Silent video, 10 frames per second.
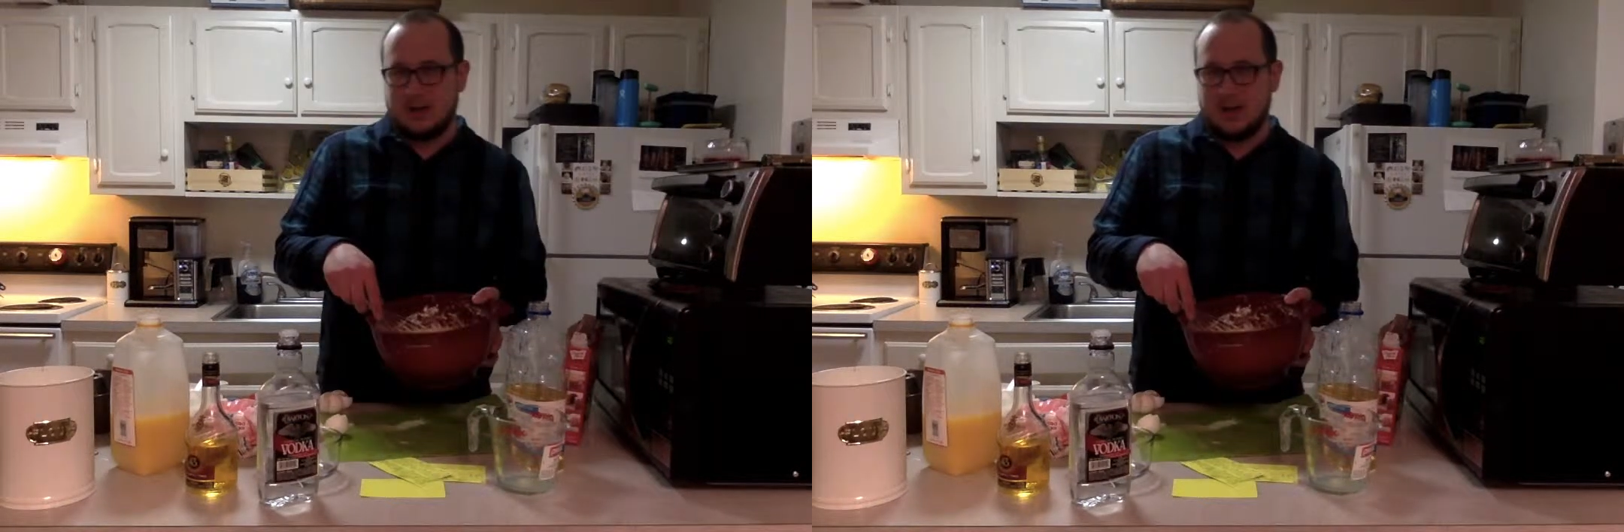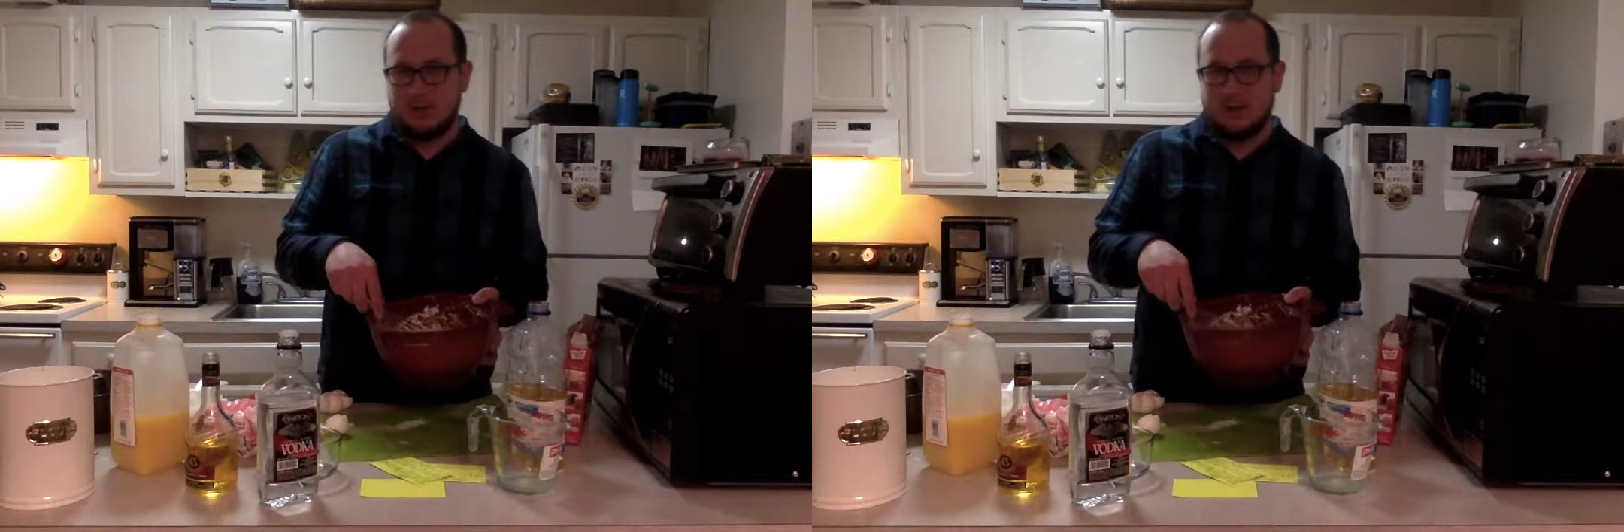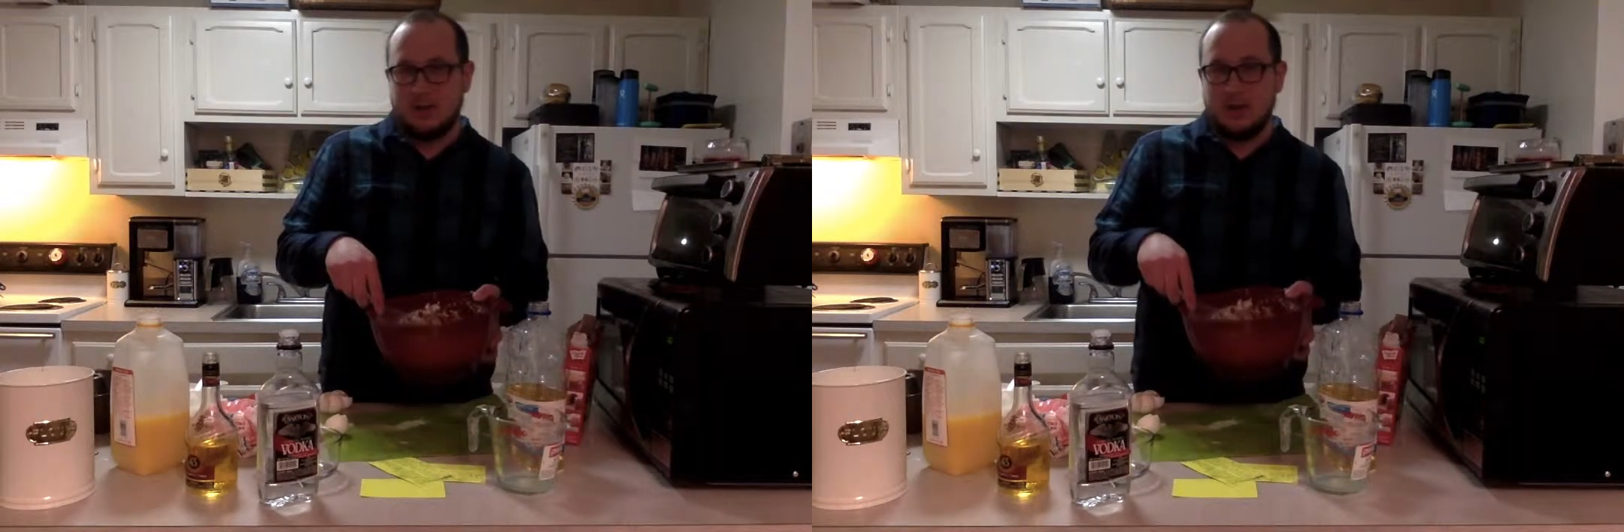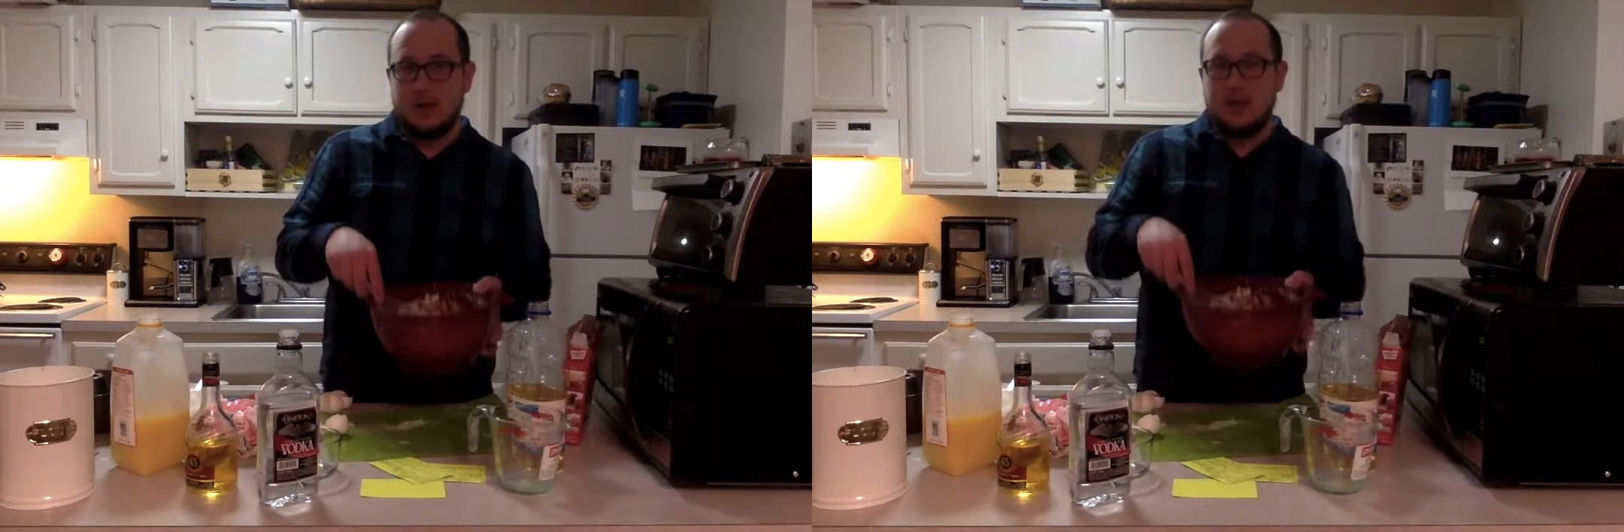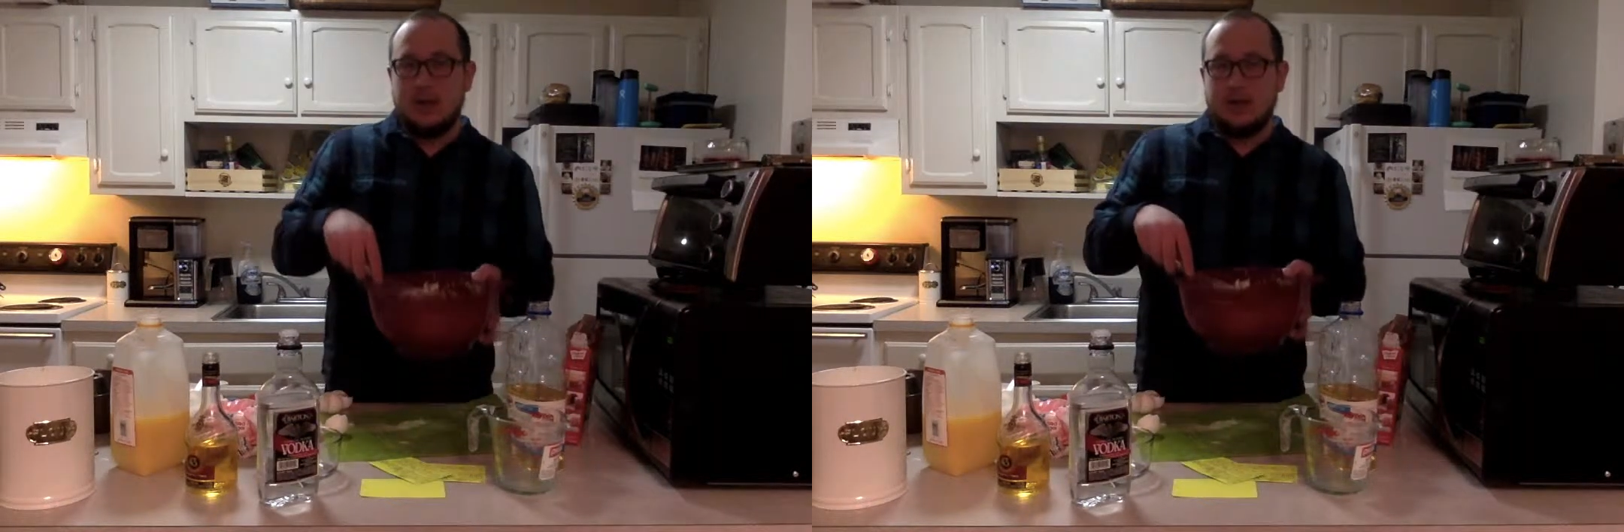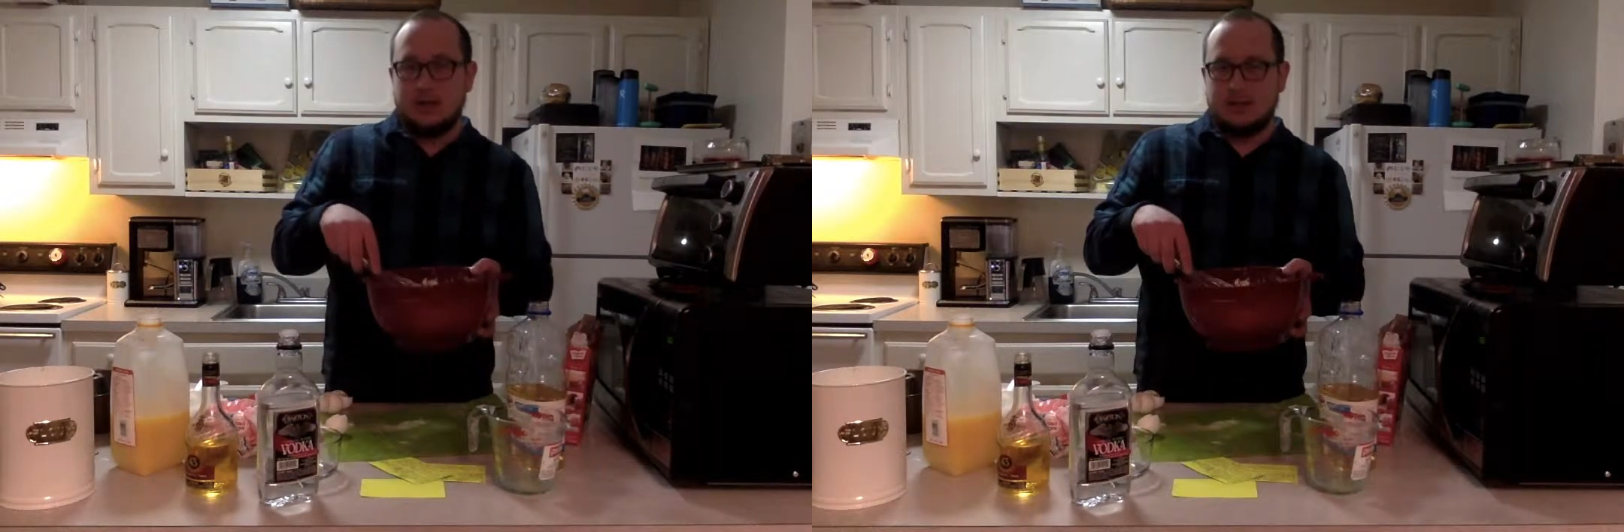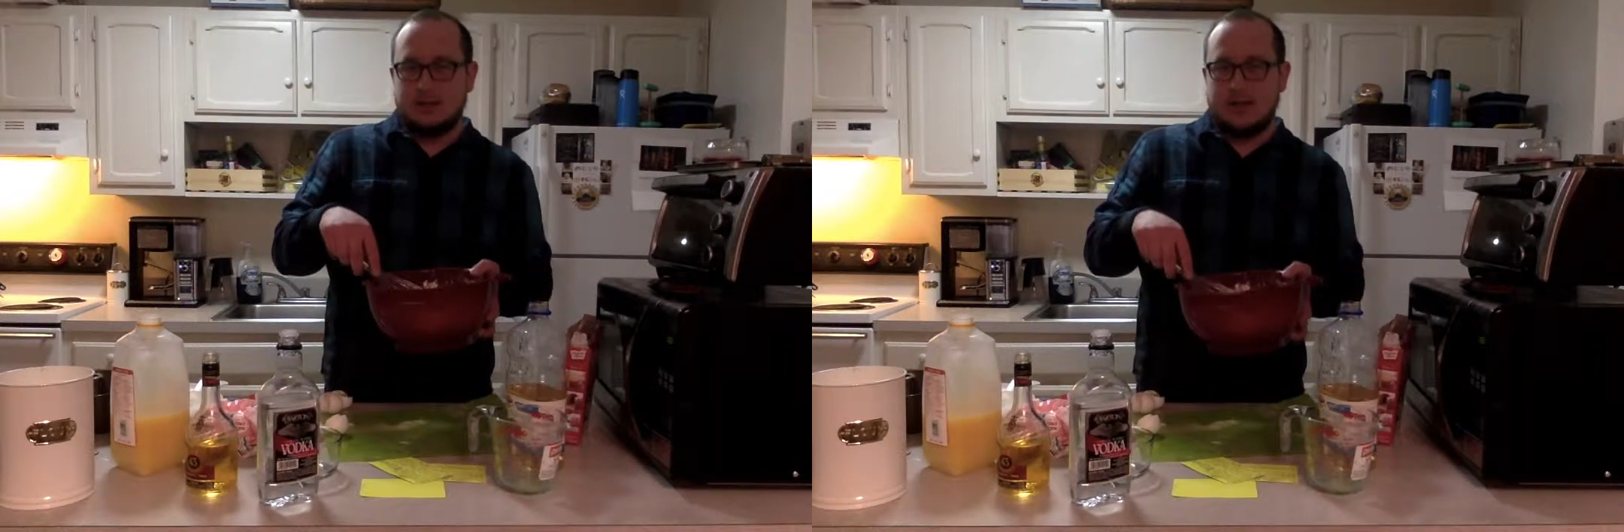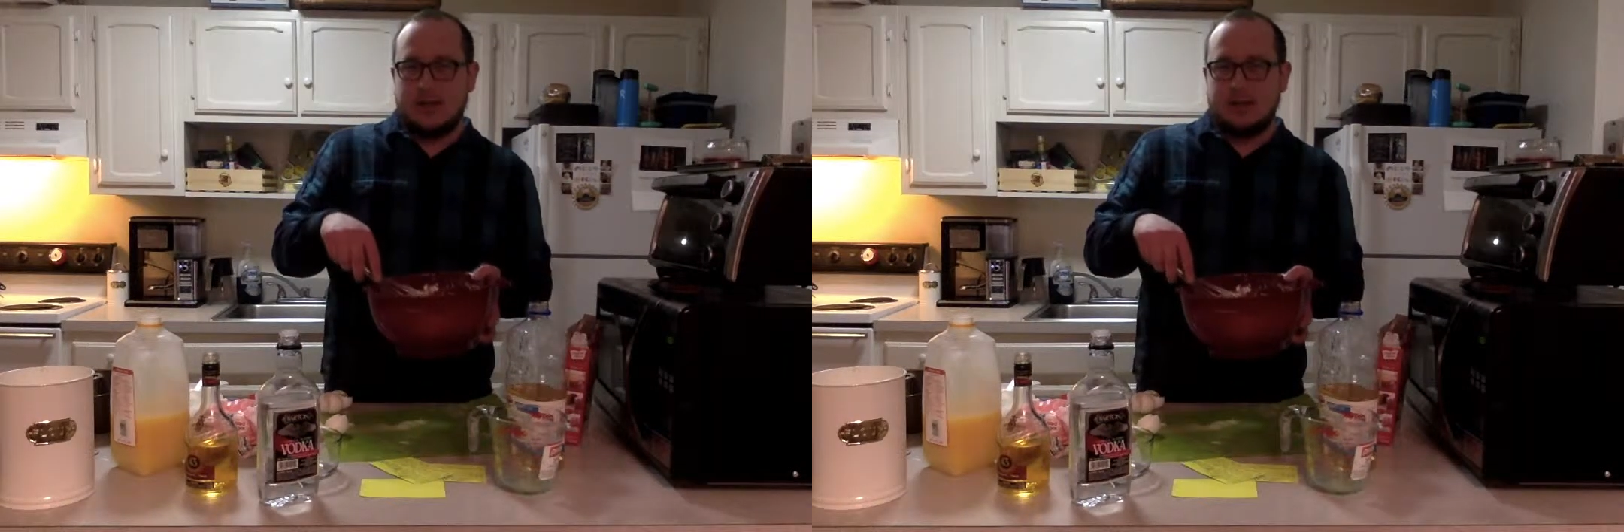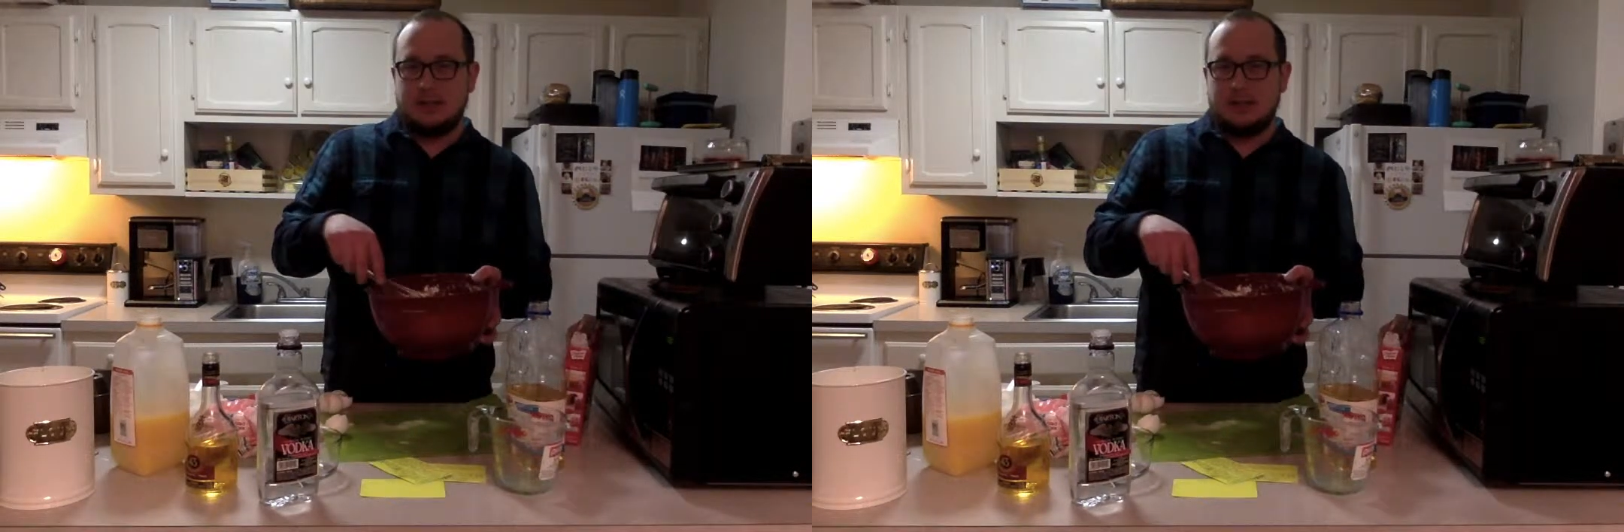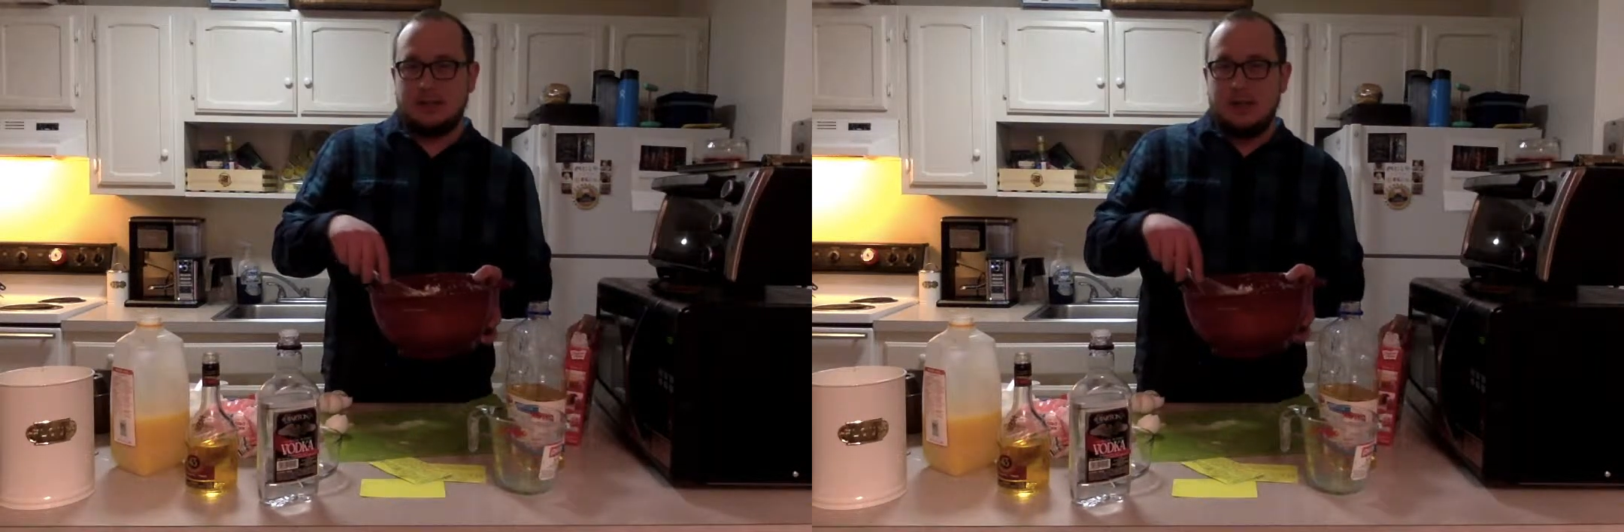happen is that